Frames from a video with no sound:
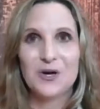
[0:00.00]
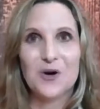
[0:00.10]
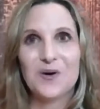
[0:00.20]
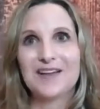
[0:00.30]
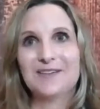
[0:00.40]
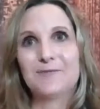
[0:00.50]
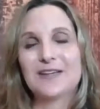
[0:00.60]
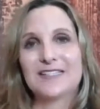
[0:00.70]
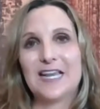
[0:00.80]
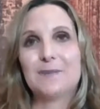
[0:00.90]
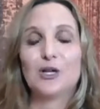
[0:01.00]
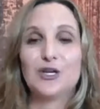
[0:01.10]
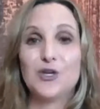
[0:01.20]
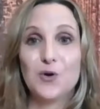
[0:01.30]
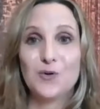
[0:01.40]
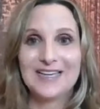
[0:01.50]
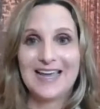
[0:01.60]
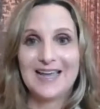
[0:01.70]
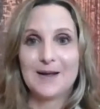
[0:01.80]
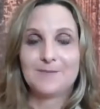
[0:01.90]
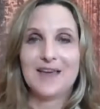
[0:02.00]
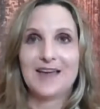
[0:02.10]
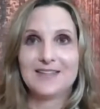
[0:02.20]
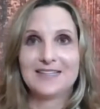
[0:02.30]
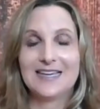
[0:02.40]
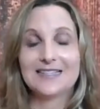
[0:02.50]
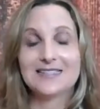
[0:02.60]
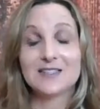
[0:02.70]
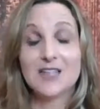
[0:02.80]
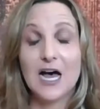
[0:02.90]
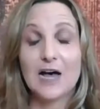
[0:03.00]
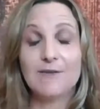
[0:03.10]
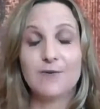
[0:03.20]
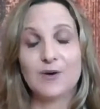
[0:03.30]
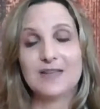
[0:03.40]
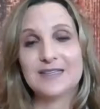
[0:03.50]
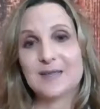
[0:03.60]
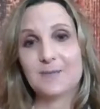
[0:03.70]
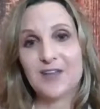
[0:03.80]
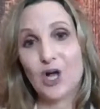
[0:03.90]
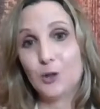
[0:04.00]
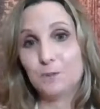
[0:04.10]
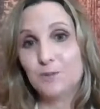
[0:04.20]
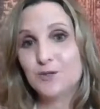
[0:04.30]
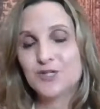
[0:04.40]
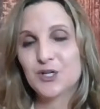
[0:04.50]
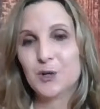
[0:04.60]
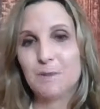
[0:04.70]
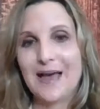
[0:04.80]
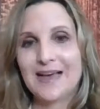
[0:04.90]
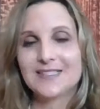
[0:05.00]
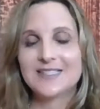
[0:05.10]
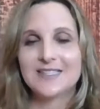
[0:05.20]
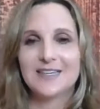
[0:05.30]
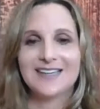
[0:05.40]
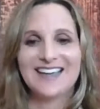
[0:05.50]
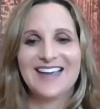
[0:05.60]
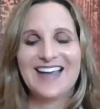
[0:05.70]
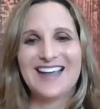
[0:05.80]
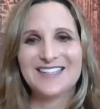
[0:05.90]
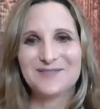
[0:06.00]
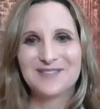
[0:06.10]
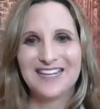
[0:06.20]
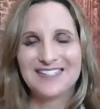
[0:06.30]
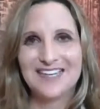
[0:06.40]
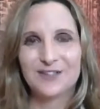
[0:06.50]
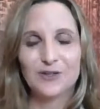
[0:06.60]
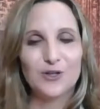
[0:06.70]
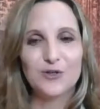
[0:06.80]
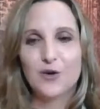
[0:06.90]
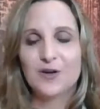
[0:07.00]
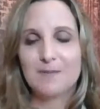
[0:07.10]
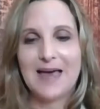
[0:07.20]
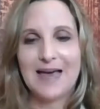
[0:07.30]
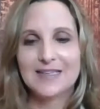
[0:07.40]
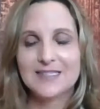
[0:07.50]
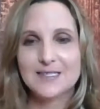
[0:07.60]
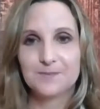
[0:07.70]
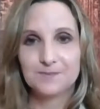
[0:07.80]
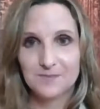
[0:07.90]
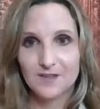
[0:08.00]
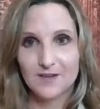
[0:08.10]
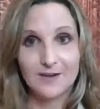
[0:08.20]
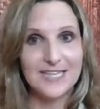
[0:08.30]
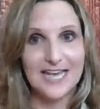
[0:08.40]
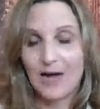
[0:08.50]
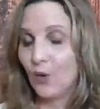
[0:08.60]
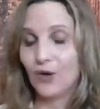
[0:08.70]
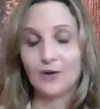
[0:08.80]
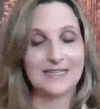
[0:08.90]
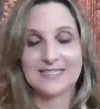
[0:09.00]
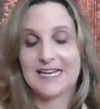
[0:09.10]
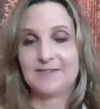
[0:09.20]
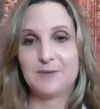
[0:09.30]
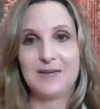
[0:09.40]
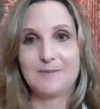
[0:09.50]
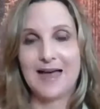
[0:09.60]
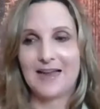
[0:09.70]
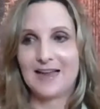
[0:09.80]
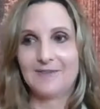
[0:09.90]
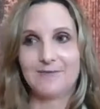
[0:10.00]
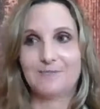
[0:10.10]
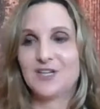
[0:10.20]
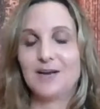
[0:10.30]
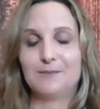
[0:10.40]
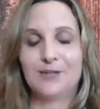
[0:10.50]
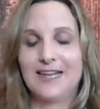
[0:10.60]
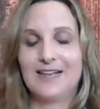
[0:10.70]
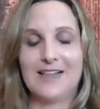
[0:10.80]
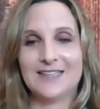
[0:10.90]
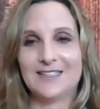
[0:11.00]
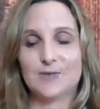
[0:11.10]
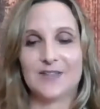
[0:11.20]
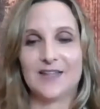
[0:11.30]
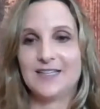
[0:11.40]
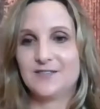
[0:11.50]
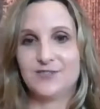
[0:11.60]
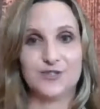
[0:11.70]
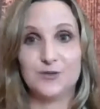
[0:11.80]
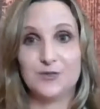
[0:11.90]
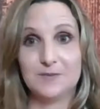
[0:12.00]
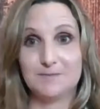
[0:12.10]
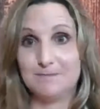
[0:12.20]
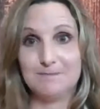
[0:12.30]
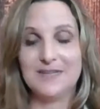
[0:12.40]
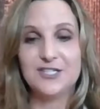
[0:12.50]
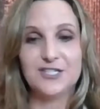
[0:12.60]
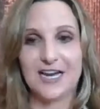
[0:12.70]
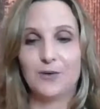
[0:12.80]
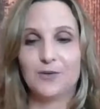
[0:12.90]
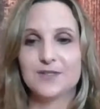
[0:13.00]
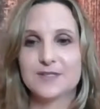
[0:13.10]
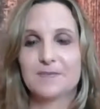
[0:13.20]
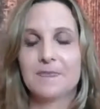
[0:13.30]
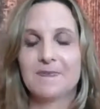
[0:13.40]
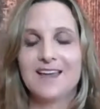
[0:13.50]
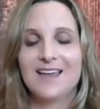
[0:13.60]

So for example, a yoga game that kids love is something called musical mats. And that's when they take their little yoga mats, or towel, it doesn't have to be a mat. I've taught plenty of classes where the kids have just used beach towels